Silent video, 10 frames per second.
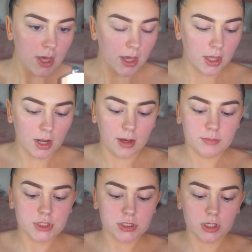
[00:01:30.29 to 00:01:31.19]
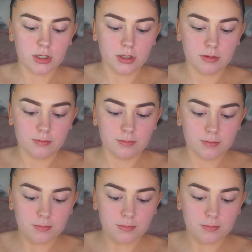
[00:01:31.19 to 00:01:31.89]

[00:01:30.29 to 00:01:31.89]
and I'm just gonna